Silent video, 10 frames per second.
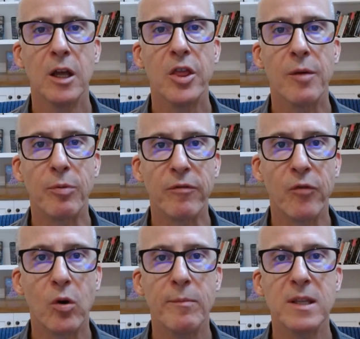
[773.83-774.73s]
the
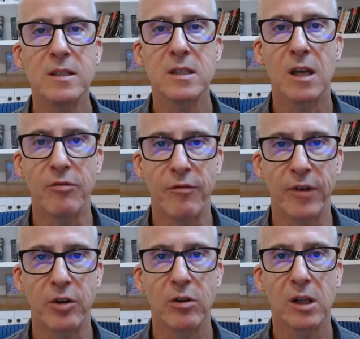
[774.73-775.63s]
performance of the
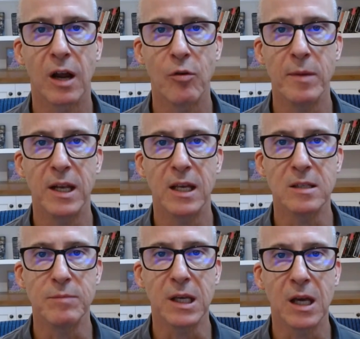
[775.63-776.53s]
federal government has
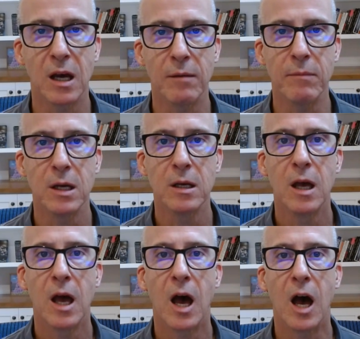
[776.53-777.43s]
become
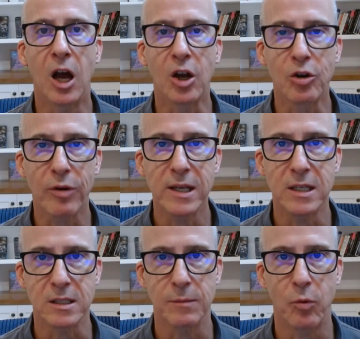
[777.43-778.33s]
a great
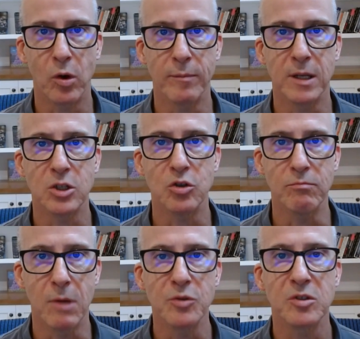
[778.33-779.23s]
disappointment to
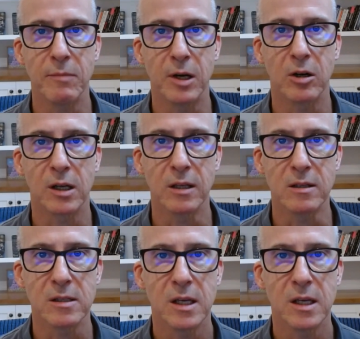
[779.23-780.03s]
most Americans.